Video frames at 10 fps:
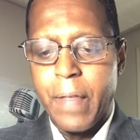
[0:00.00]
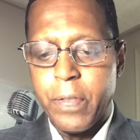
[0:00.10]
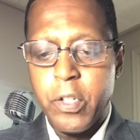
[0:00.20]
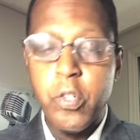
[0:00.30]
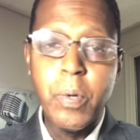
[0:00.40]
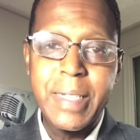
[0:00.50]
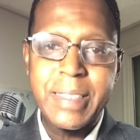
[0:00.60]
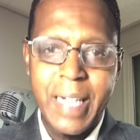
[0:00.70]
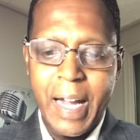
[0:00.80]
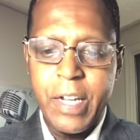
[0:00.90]
and the
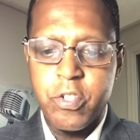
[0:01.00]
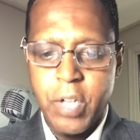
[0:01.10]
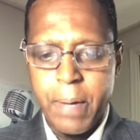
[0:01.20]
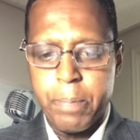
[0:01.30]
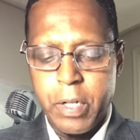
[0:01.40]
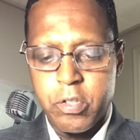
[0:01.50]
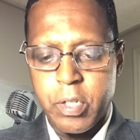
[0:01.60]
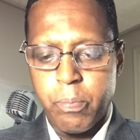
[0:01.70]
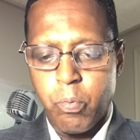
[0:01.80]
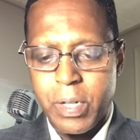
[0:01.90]
USA
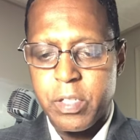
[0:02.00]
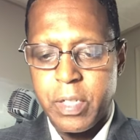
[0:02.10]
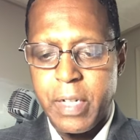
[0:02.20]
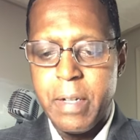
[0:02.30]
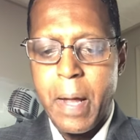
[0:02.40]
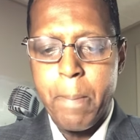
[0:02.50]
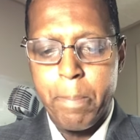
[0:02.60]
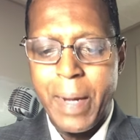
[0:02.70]
Championship Wrestling,